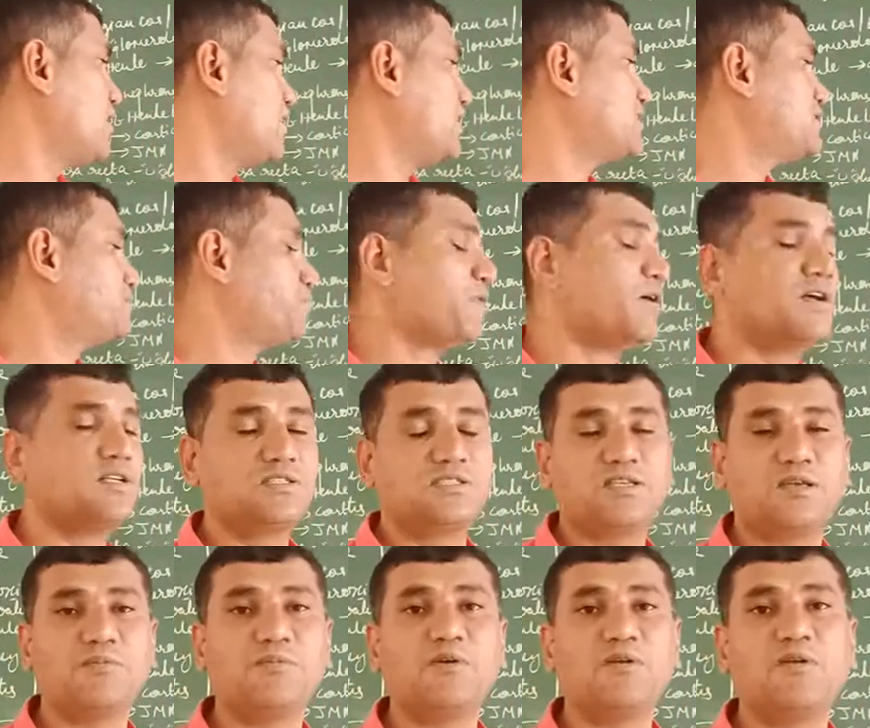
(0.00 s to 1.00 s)

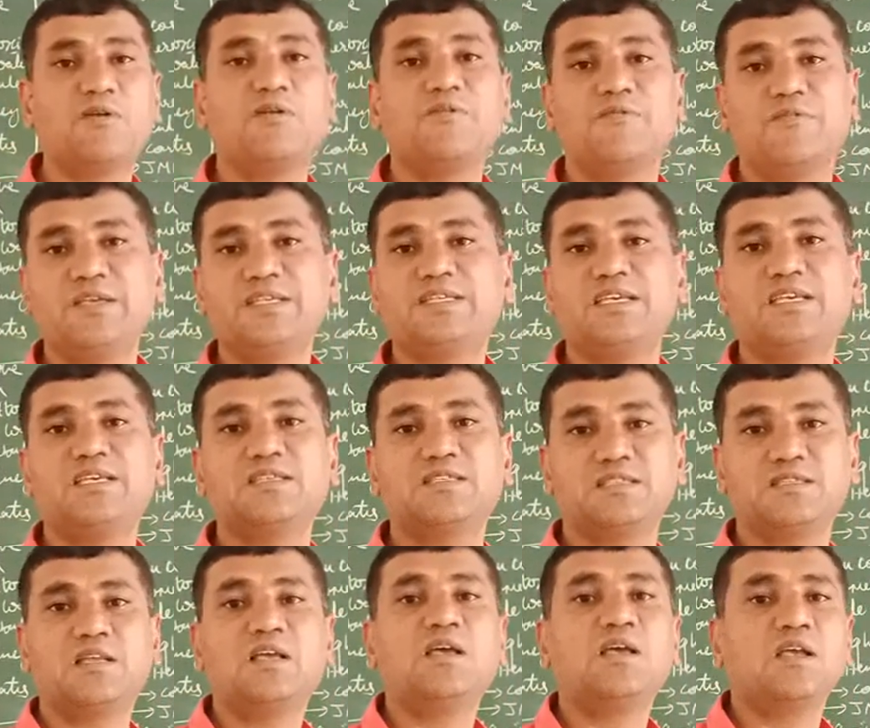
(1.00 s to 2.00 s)
responsible, which is